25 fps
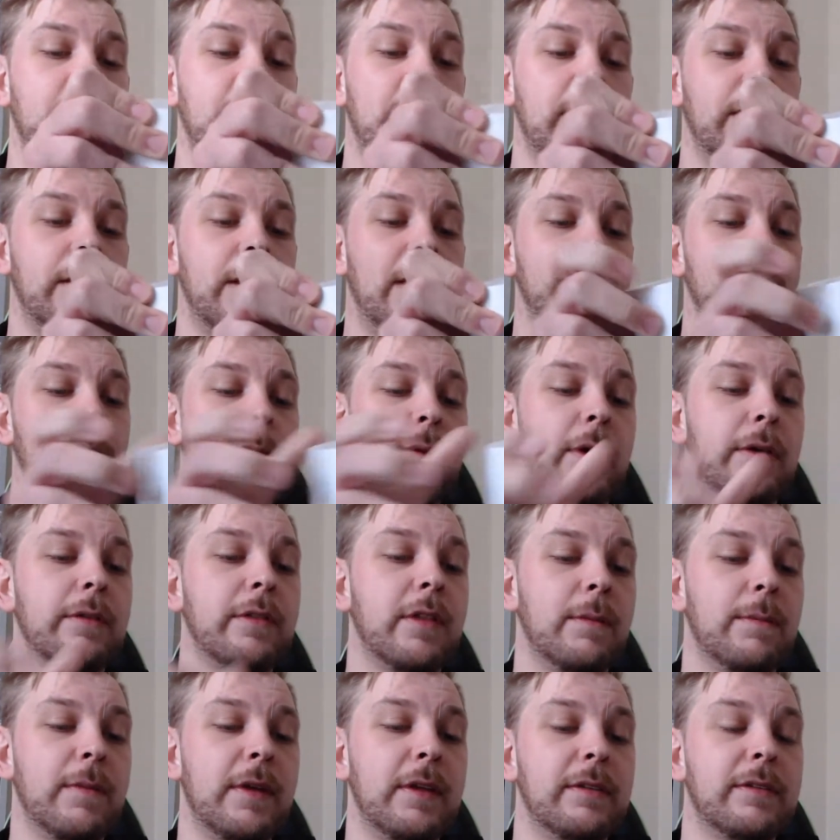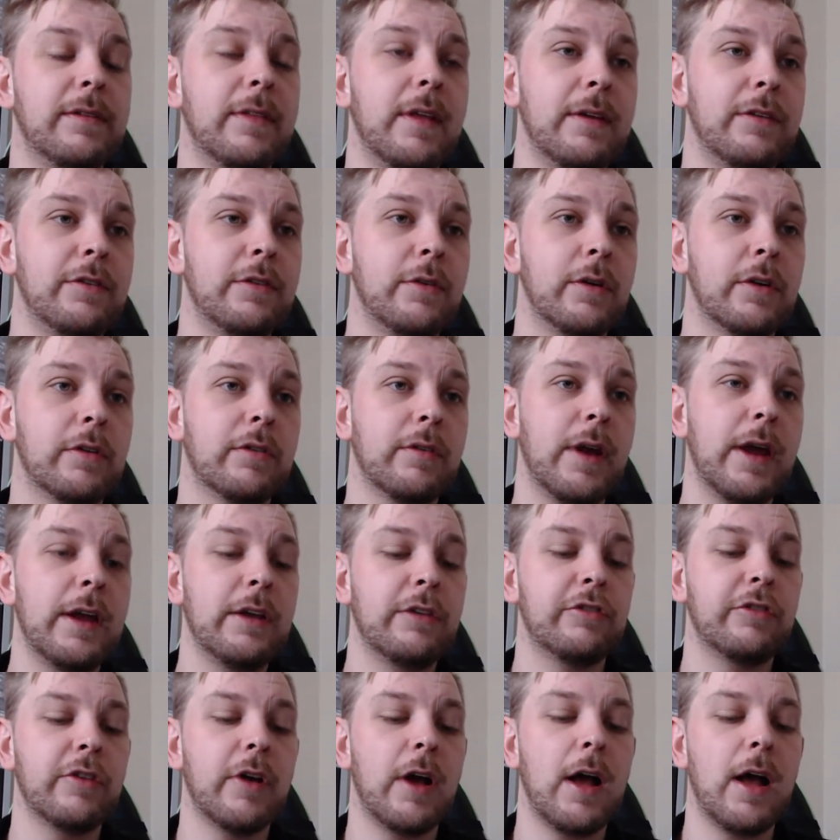that I love about them is they do a
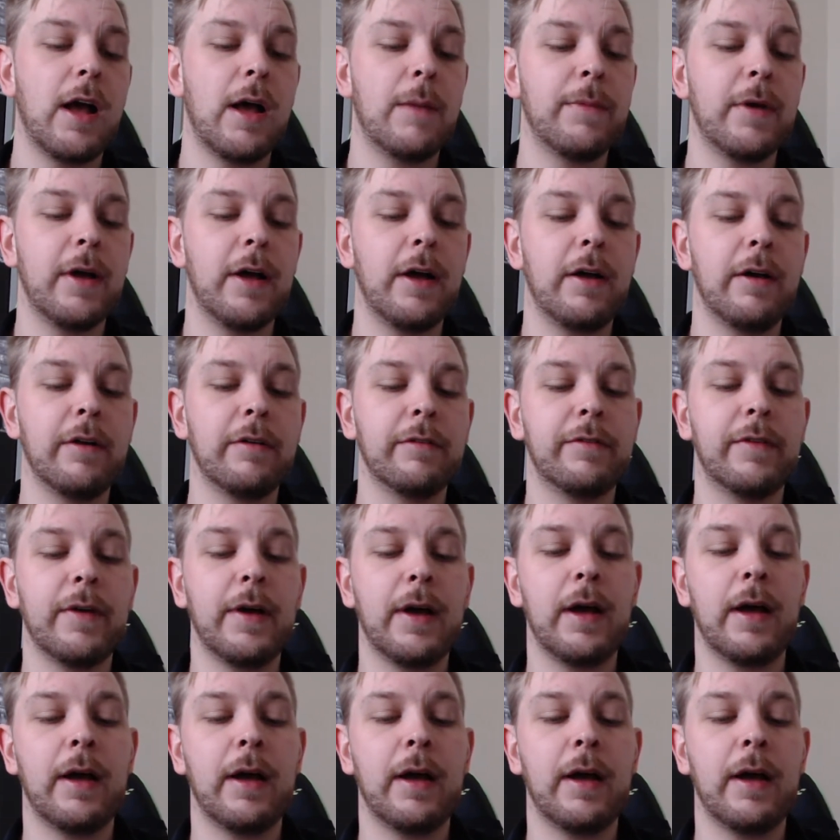great job of